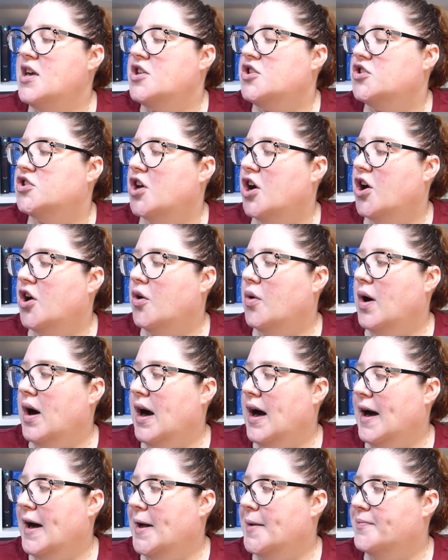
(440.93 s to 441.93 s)
So
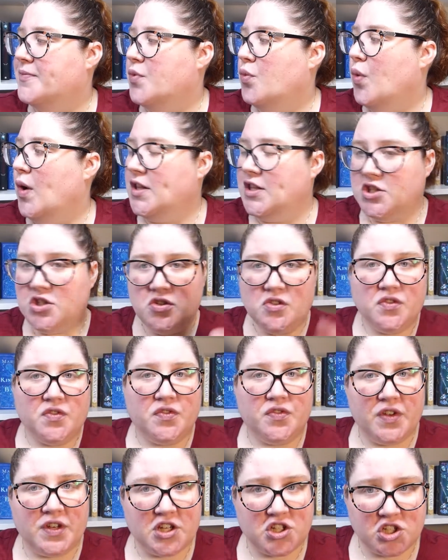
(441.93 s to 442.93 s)
once you've
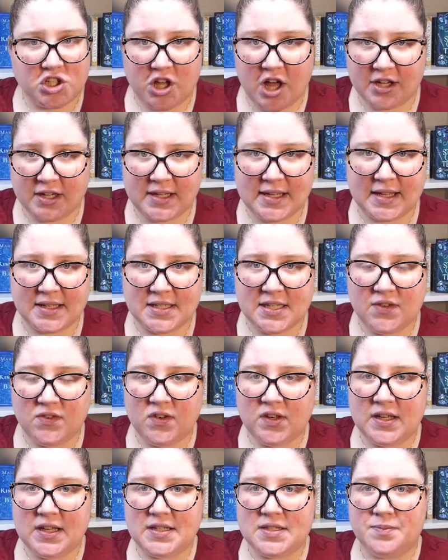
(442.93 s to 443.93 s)
finished logging
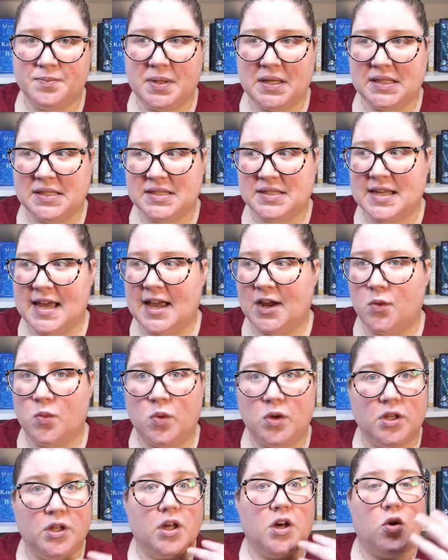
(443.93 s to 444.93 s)
activities, Beanstack
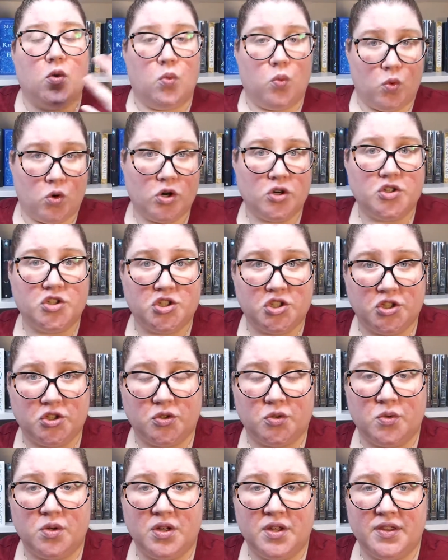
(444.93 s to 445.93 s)
will award
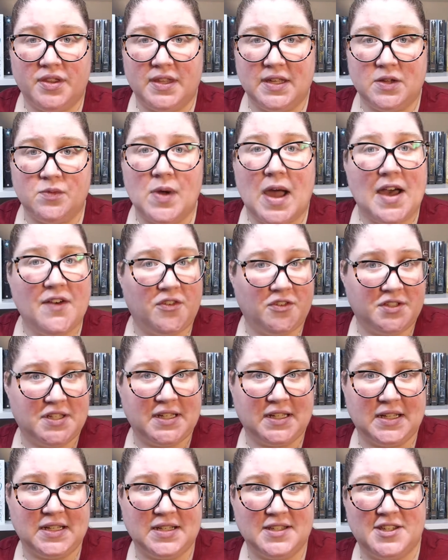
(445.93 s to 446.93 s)
you the raffle
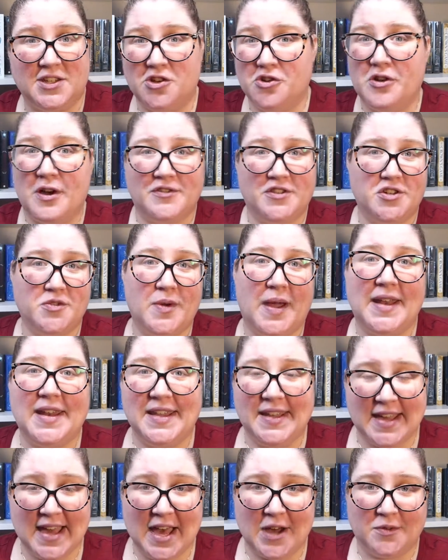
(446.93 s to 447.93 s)
ticket. So you don't have to do
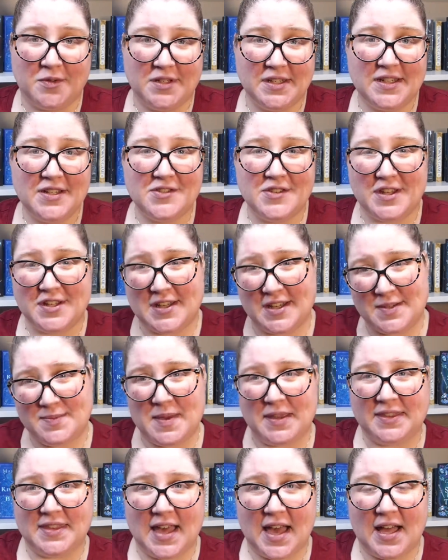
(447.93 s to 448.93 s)
any counting, so that does
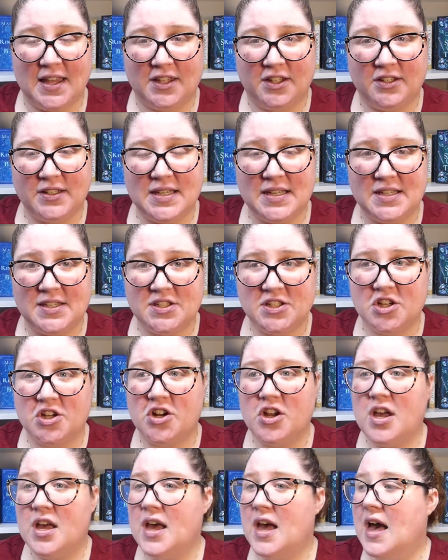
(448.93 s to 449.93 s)
make that a little easier.